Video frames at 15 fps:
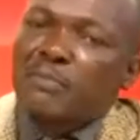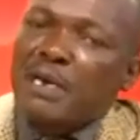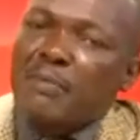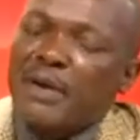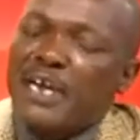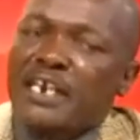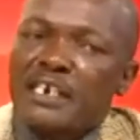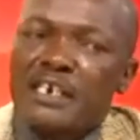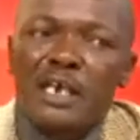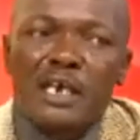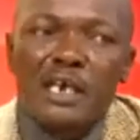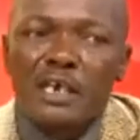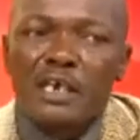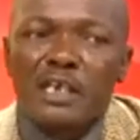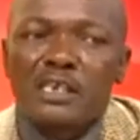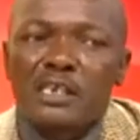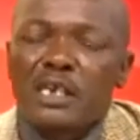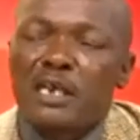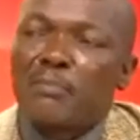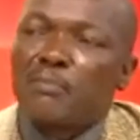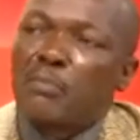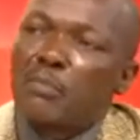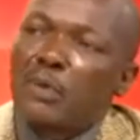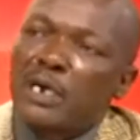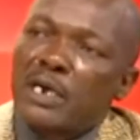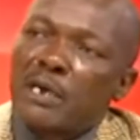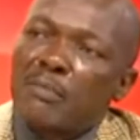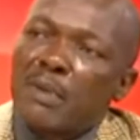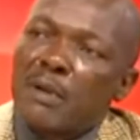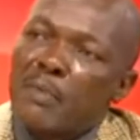into my mind is um,
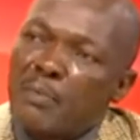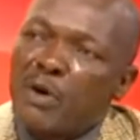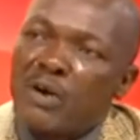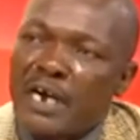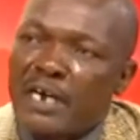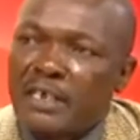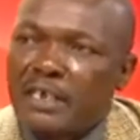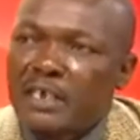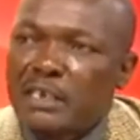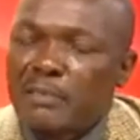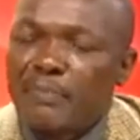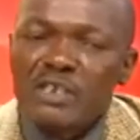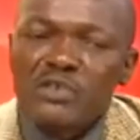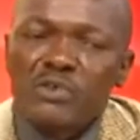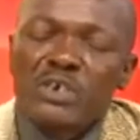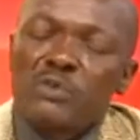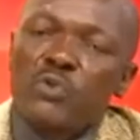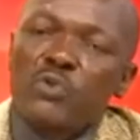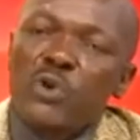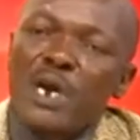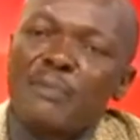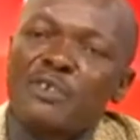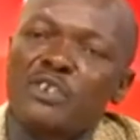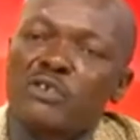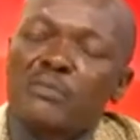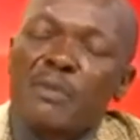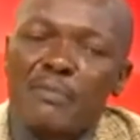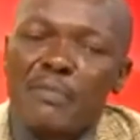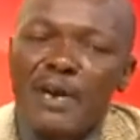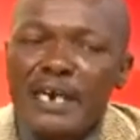uh, Mama Mboga. The person who comes
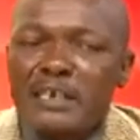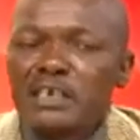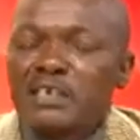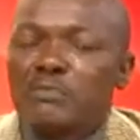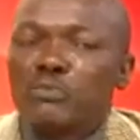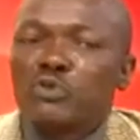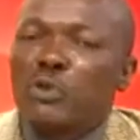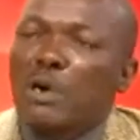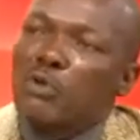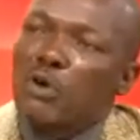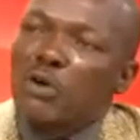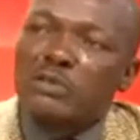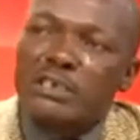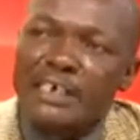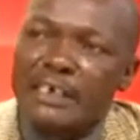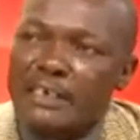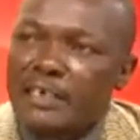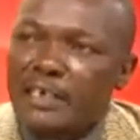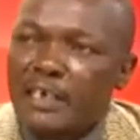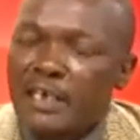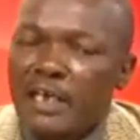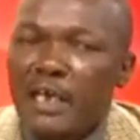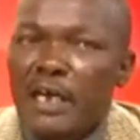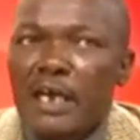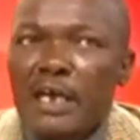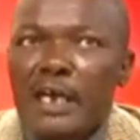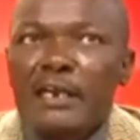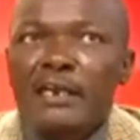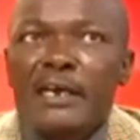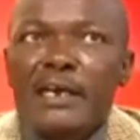into my mind is Mutua Mkokoteni.
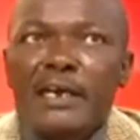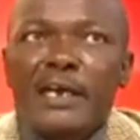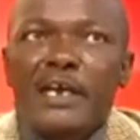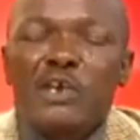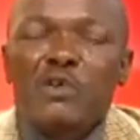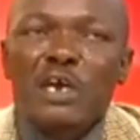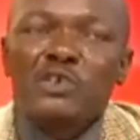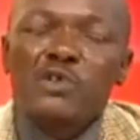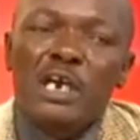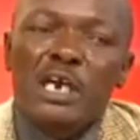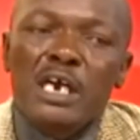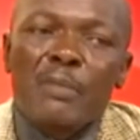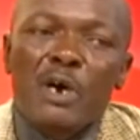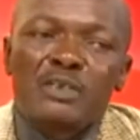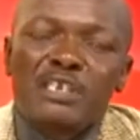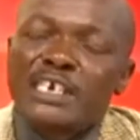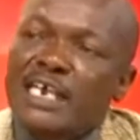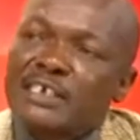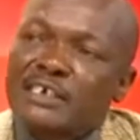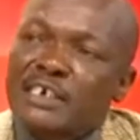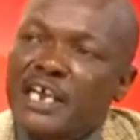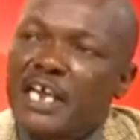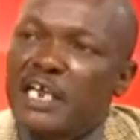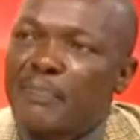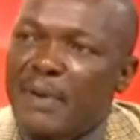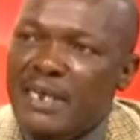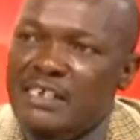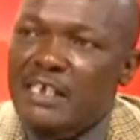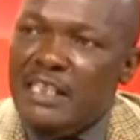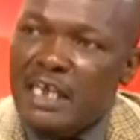And uh, you are talking about charging
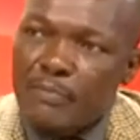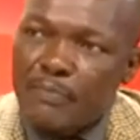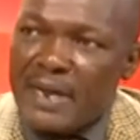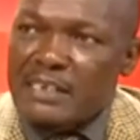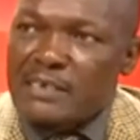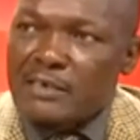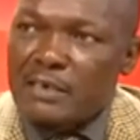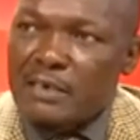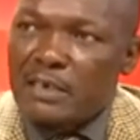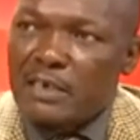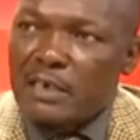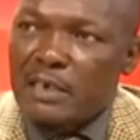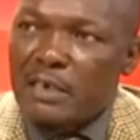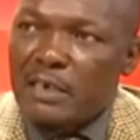8% that person. And this is your